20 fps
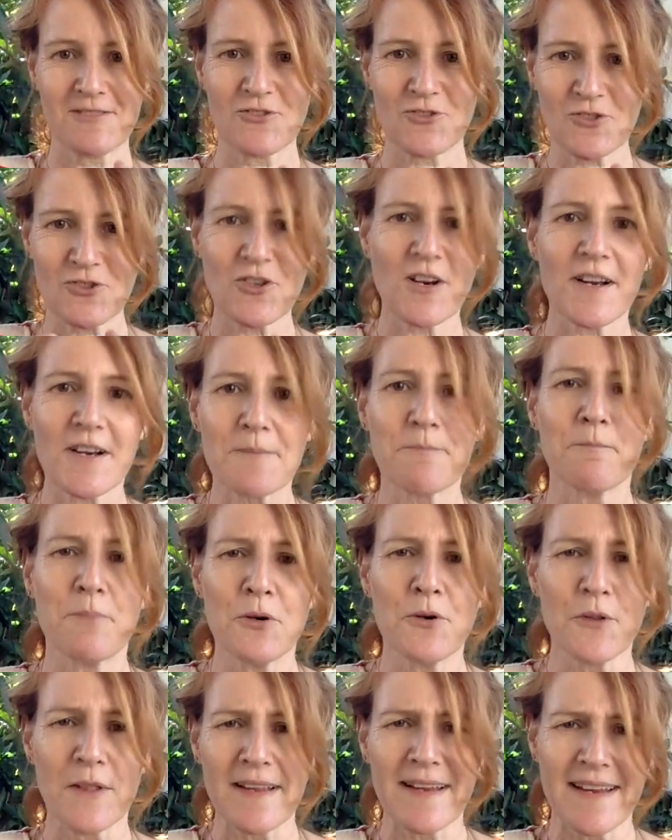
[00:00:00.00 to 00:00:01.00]
trying to
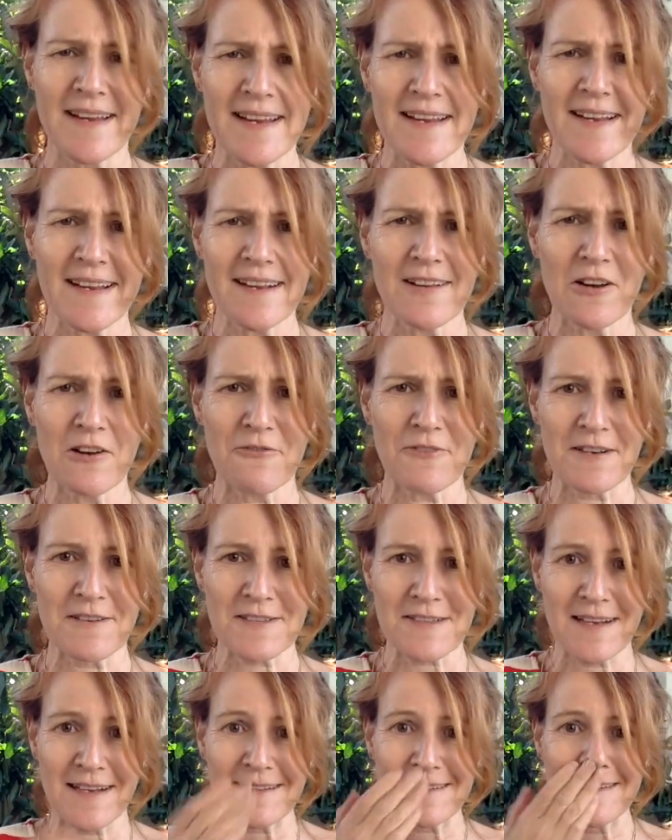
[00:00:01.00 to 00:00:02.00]
pull the heel off, and I
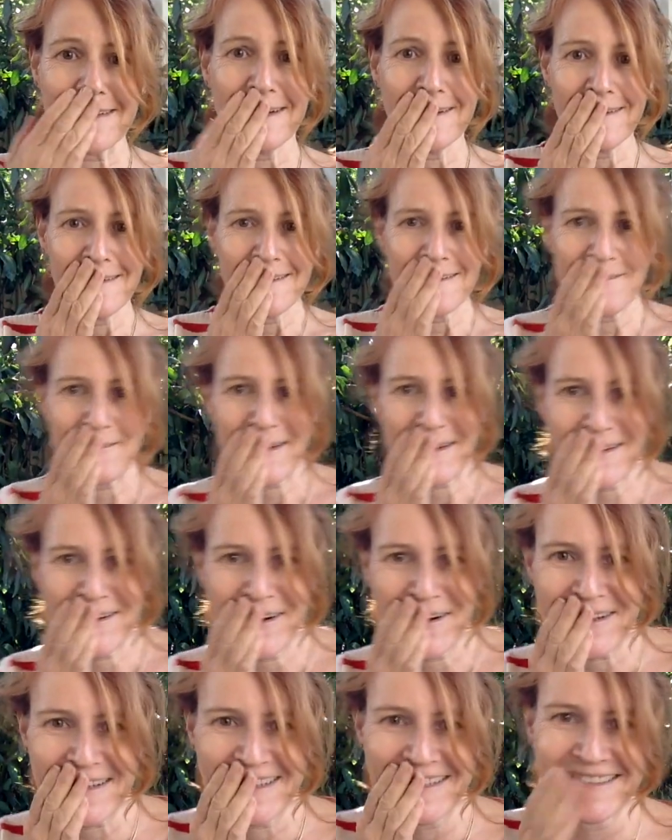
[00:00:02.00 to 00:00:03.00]
was like, "Oh my
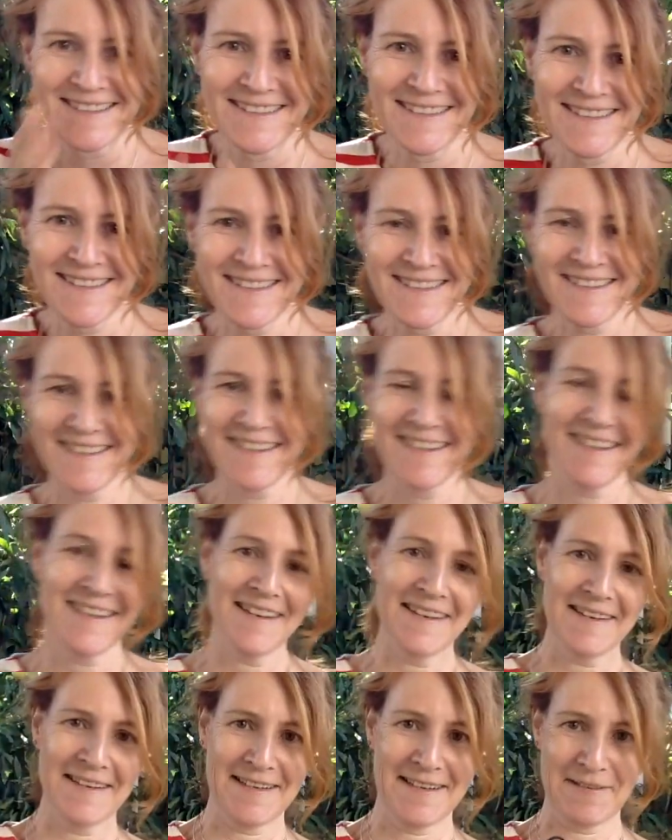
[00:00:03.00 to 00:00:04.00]
God,
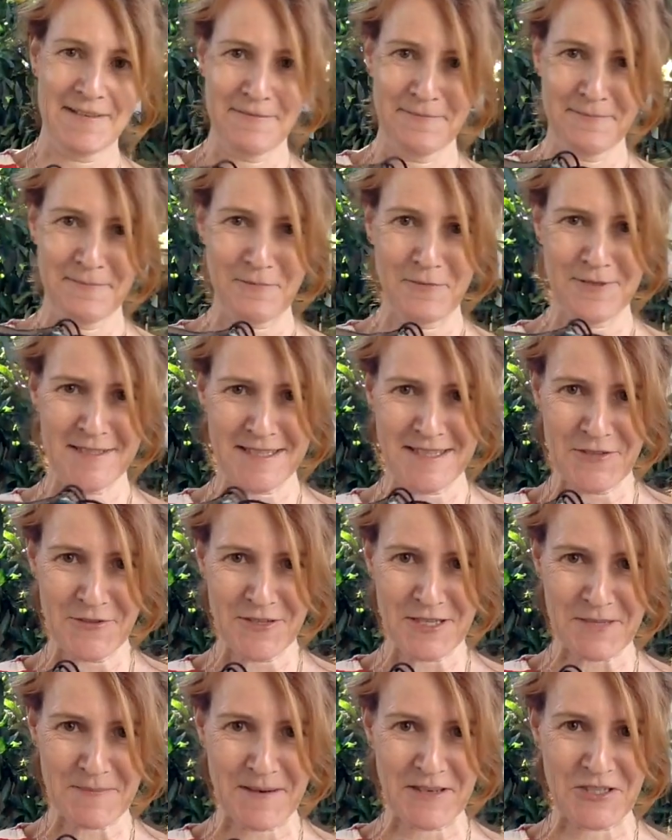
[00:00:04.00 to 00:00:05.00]
what's he
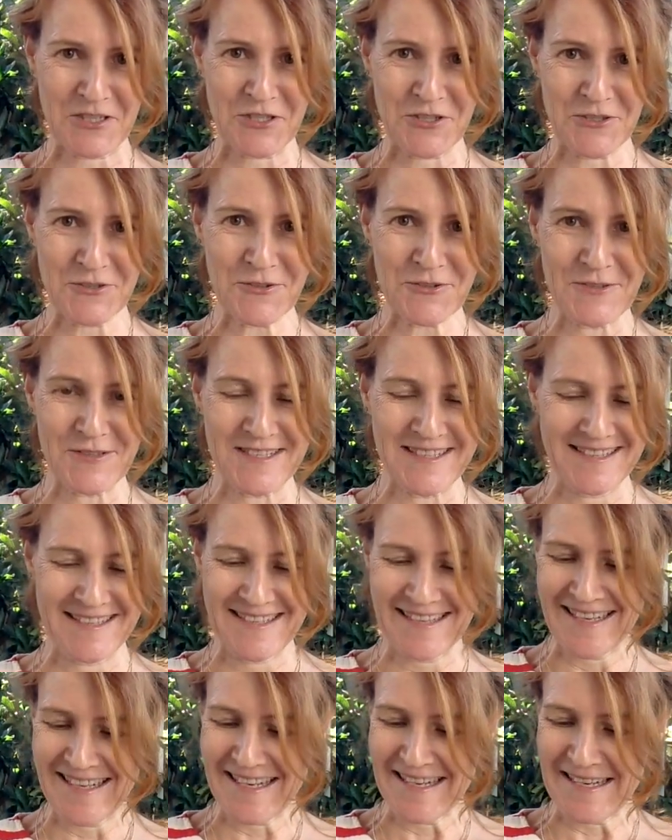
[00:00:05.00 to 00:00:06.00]
doing to my shoes?"
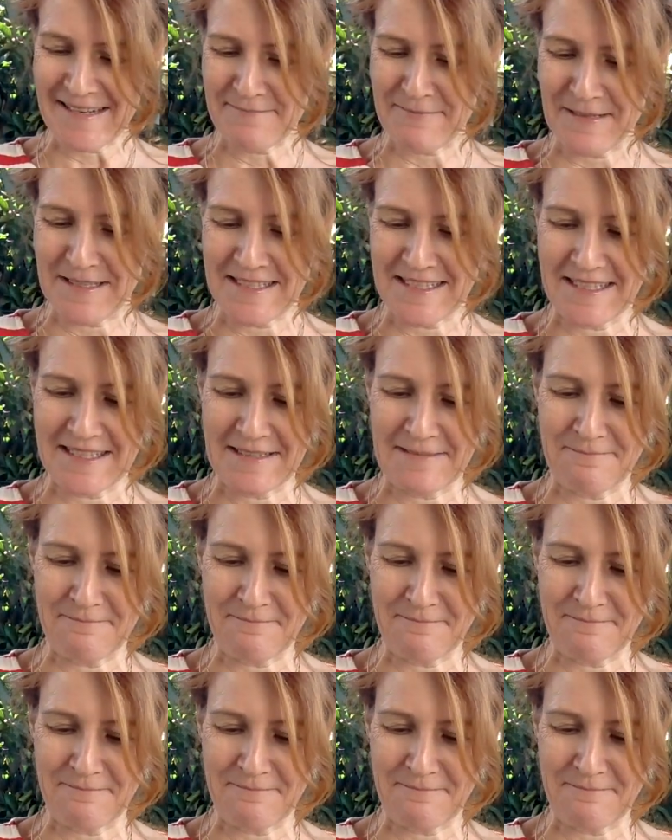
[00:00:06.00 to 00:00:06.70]
But